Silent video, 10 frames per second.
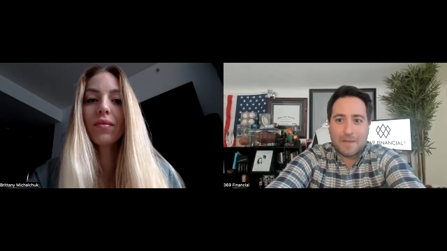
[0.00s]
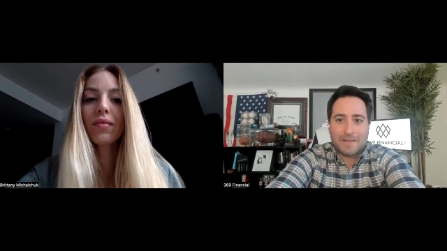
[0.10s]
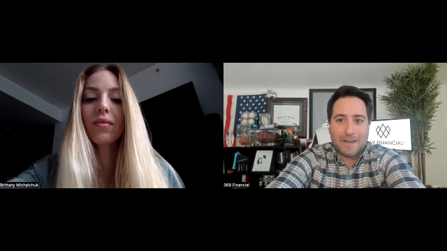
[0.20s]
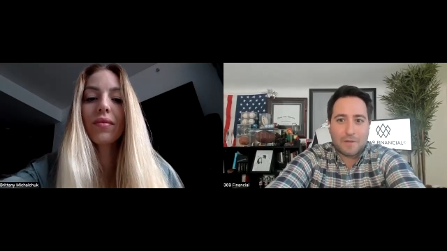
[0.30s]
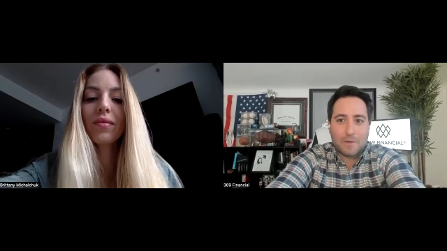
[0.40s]

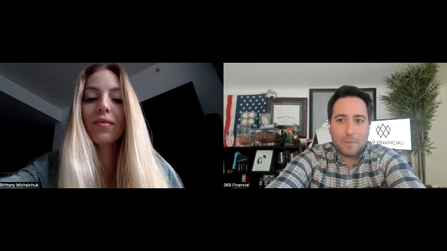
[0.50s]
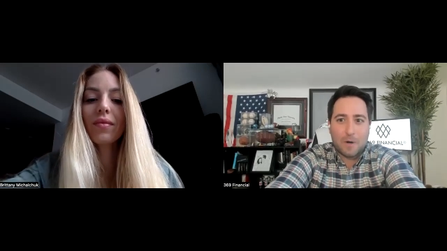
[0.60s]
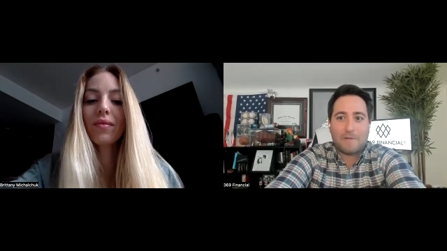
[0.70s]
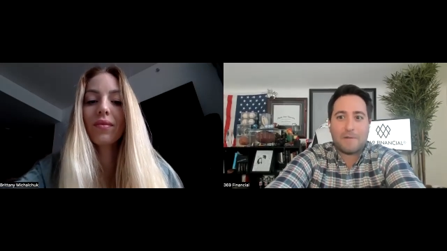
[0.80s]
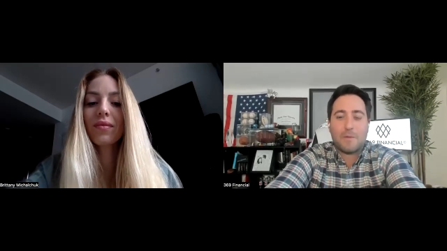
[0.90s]
Speaker 1: that's actually
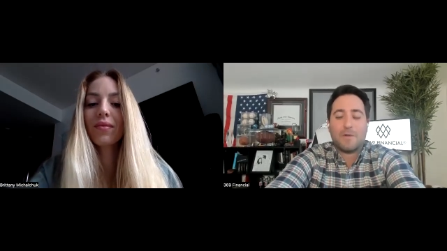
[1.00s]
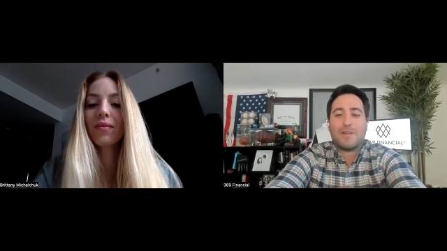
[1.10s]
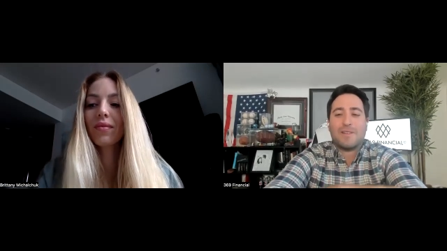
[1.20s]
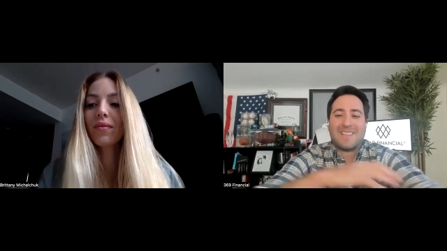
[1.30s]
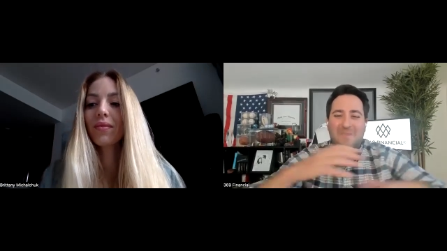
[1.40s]
profitable
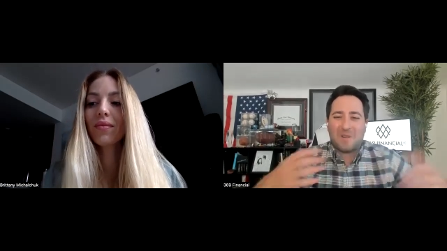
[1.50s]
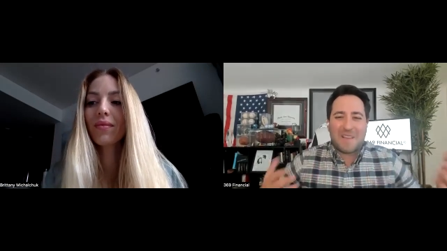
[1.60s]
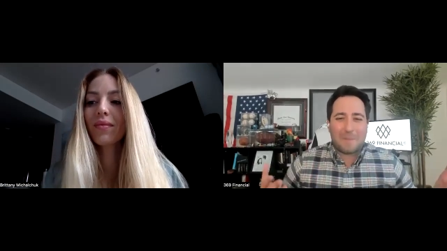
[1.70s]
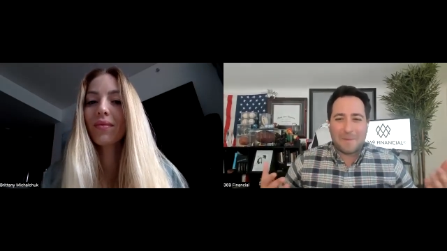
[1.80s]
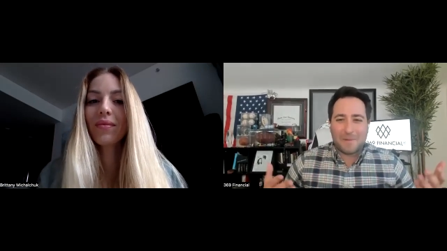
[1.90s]
because that's where a
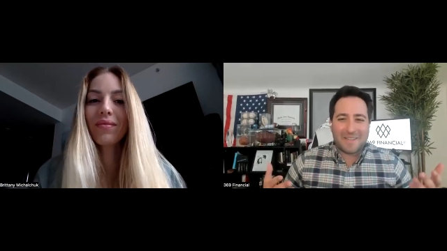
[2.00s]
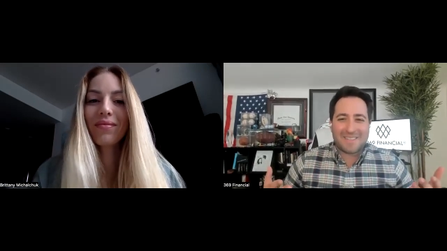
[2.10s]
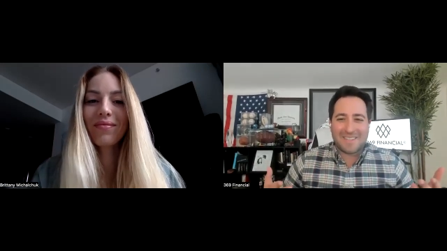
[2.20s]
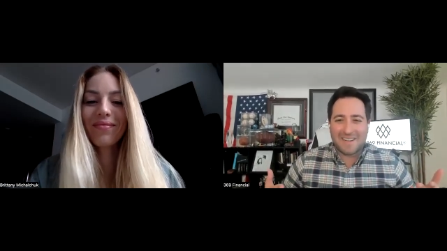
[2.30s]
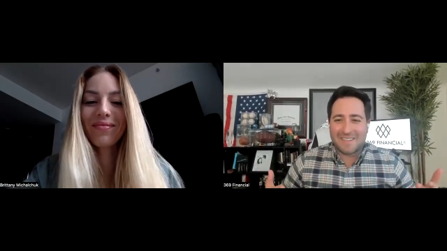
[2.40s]
lot of people get
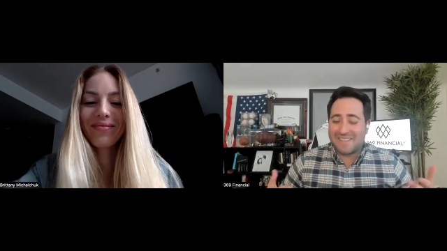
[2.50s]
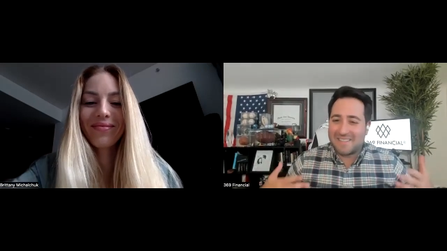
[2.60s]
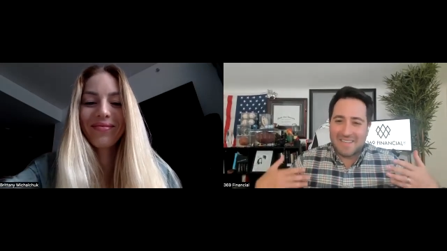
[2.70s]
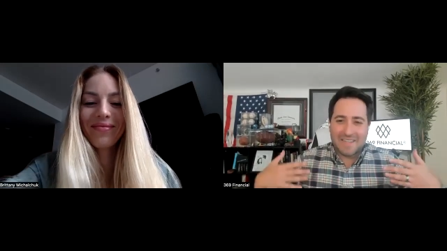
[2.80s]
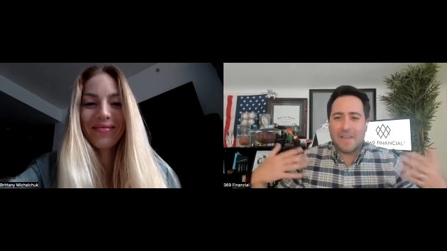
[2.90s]
stuck like
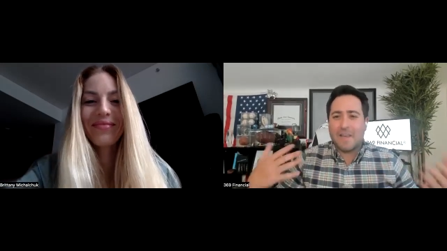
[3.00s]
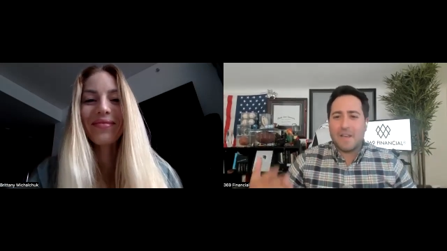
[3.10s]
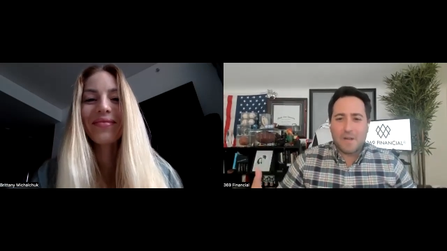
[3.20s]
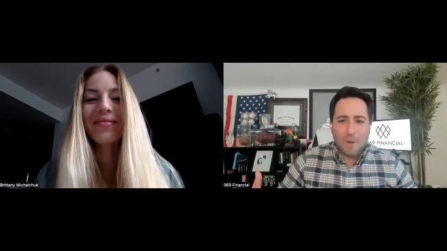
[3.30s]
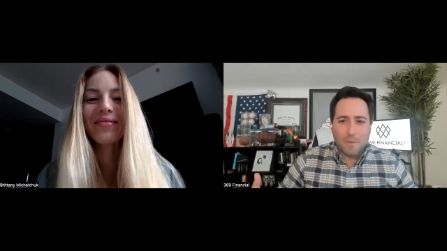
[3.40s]
it's like
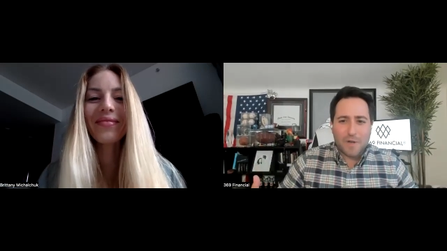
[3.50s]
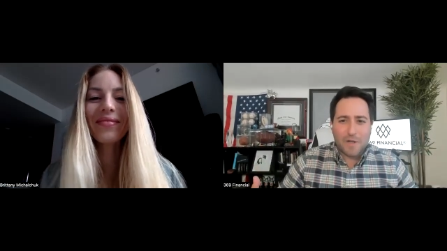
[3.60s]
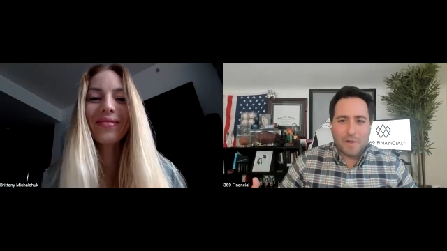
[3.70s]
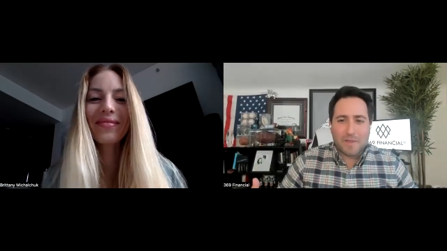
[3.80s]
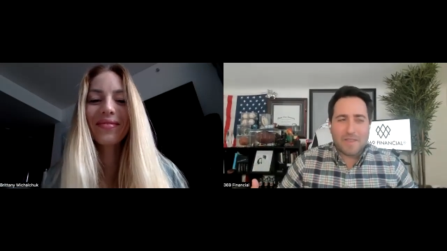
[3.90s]
you know i'm really
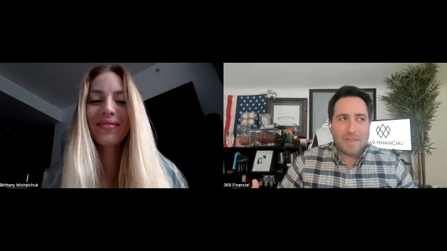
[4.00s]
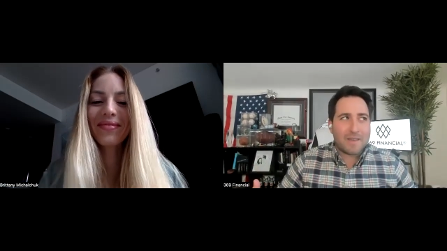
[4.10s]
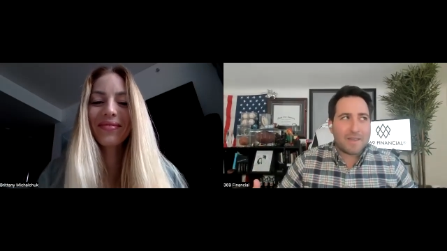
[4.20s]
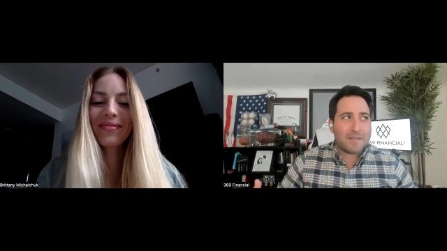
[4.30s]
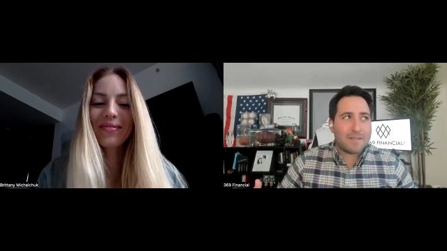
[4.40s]
good at
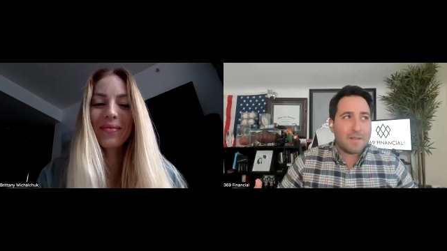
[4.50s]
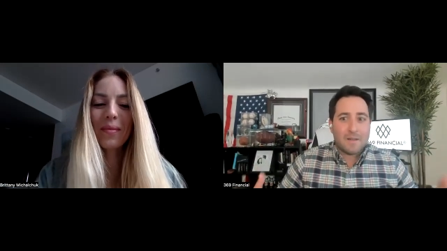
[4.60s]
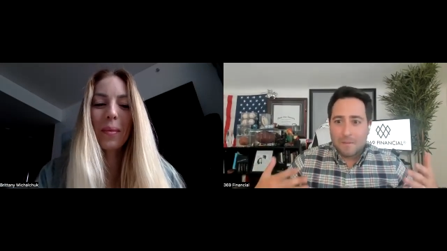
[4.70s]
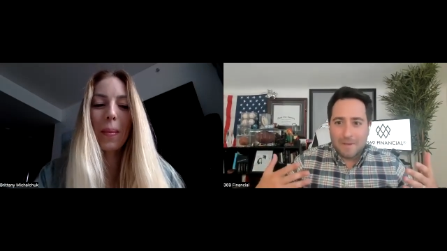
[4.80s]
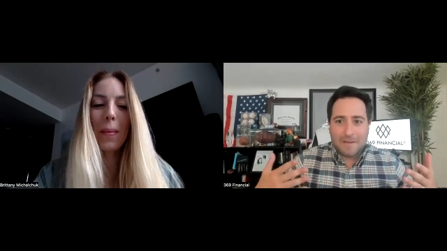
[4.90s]
this
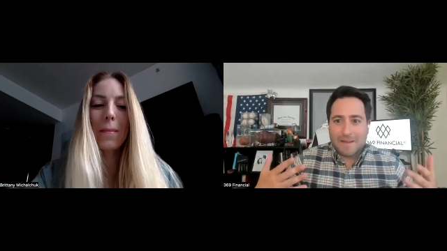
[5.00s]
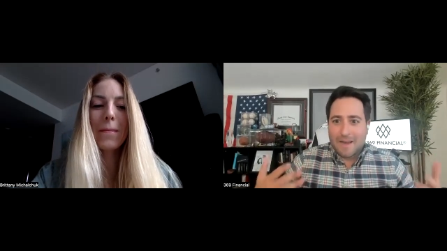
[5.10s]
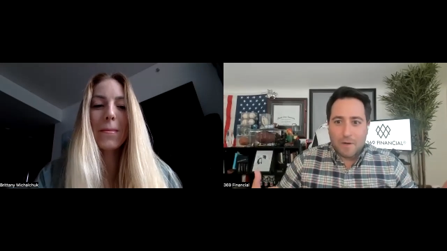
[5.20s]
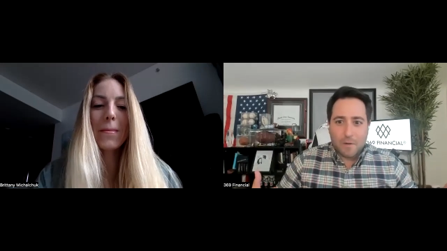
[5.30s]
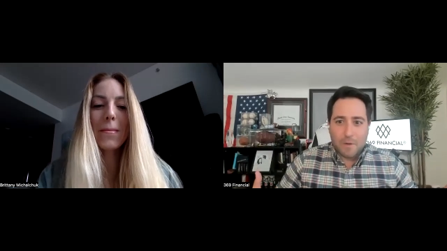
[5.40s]
but like
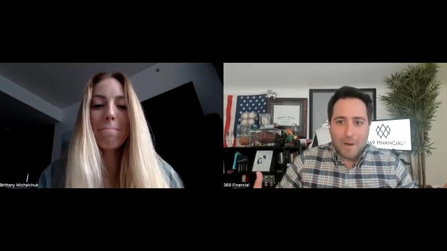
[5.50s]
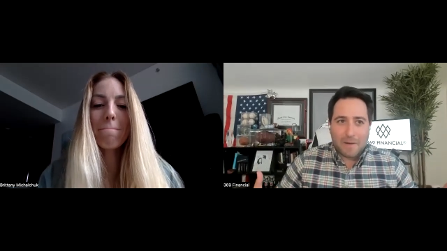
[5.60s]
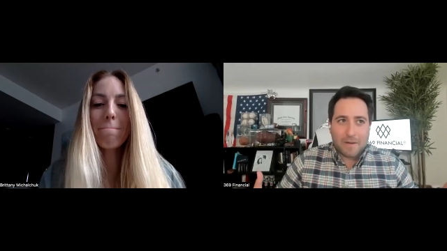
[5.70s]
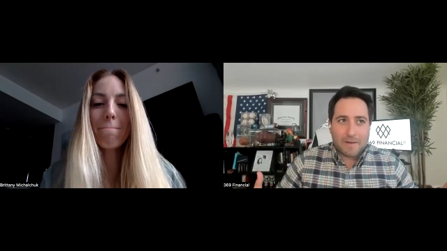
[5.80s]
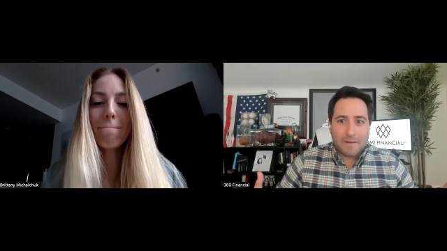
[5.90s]
i don't know how
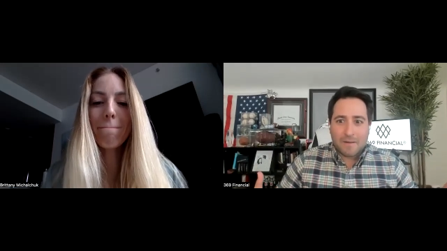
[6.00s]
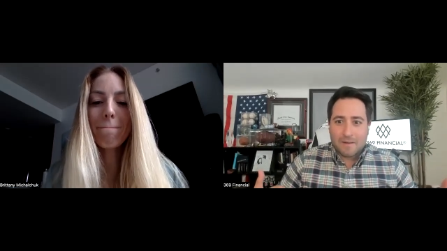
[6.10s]
to